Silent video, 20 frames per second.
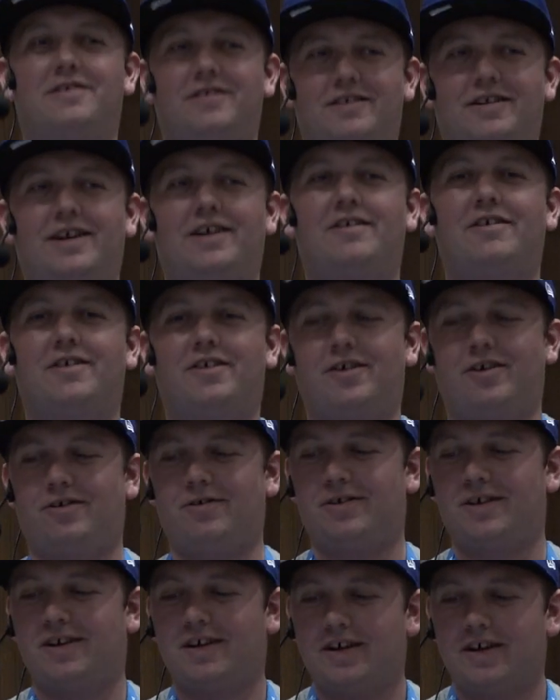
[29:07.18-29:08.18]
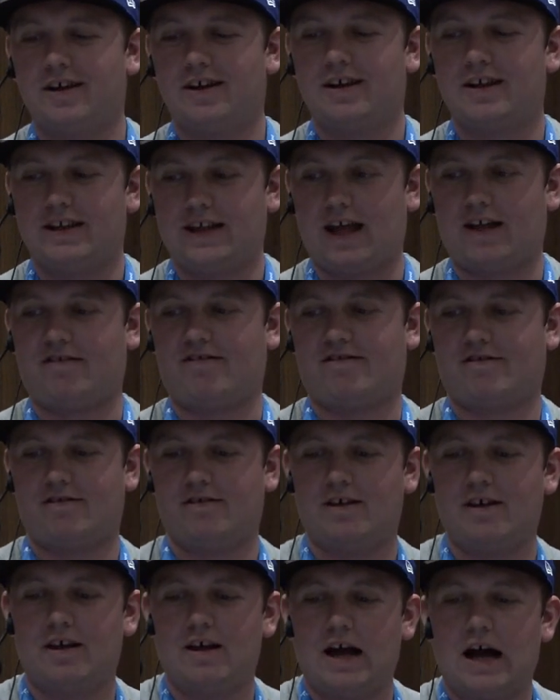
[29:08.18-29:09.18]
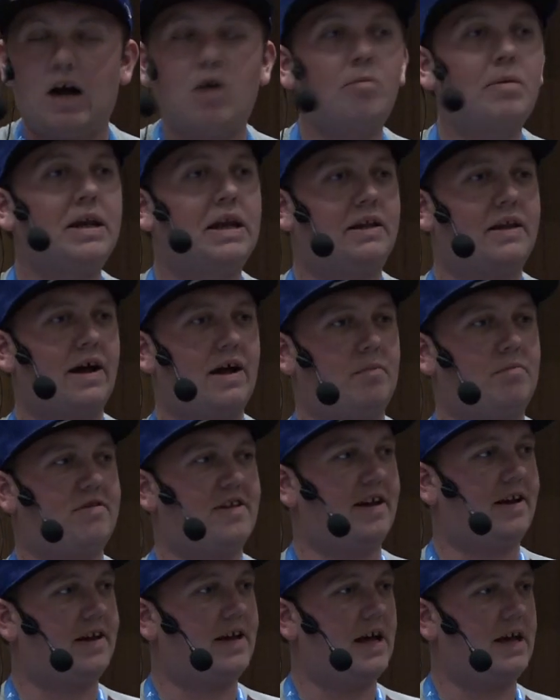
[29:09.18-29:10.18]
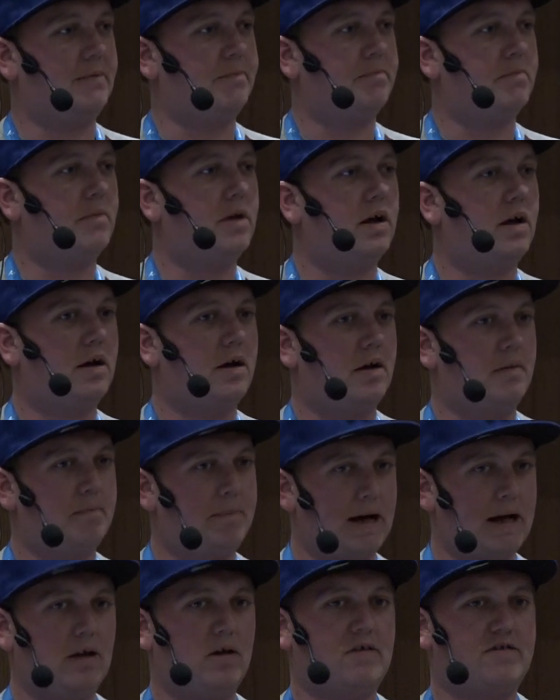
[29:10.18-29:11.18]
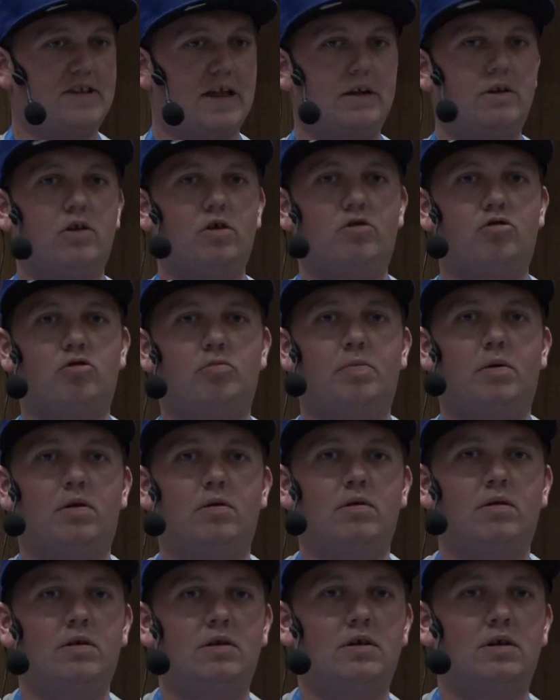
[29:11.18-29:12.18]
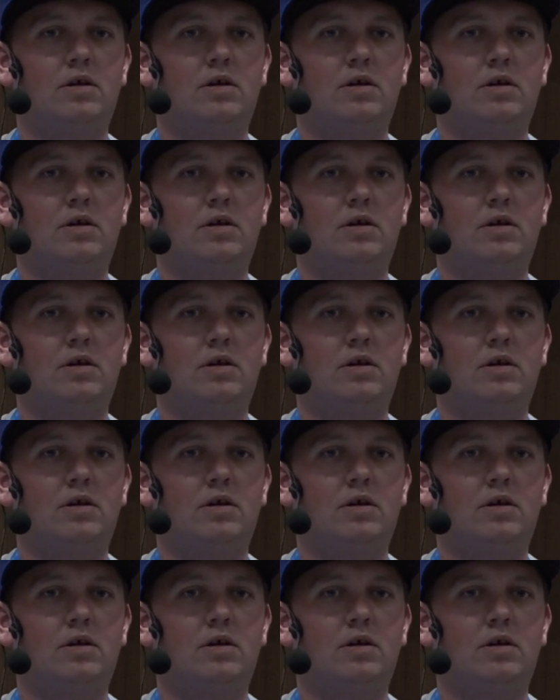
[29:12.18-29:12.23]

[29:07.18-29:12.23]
There you go. Yes. How many times I can by a standard Drupal?